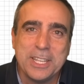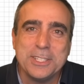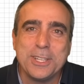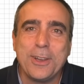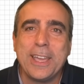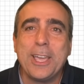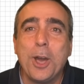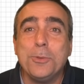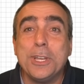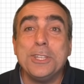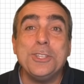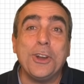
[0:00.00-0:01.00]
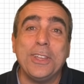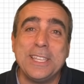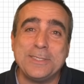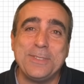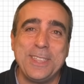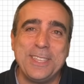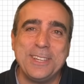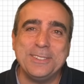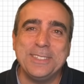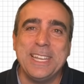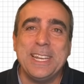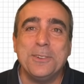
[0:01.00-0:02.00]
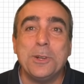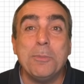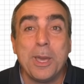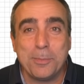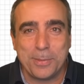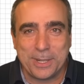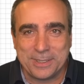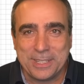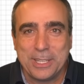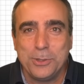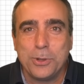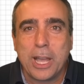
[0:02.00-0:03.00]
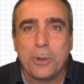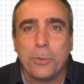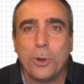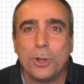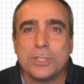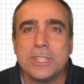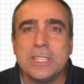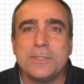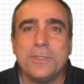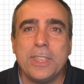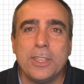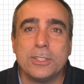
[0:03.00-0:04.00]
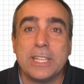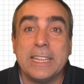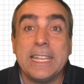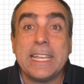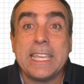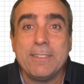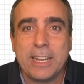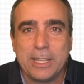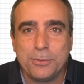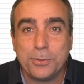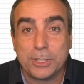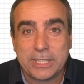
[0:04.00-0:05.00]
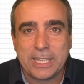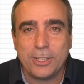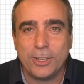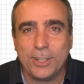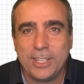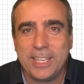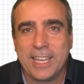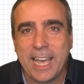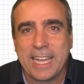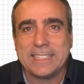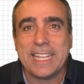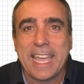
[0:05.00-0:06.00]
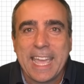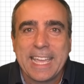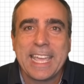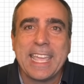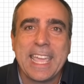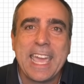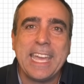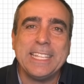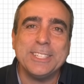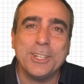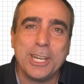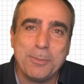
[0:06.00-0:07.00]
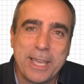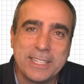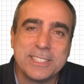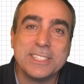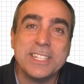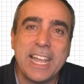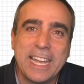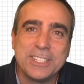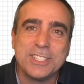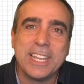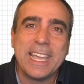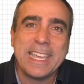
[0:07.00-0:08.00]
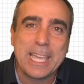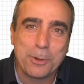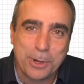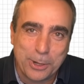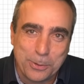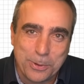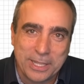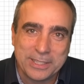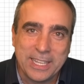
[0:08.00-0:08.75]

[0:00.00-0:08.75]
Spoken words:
So I hope you enjoyed this video. Remember, you can watch these videos and the equivalent for technology at aka.ms/AI1on1.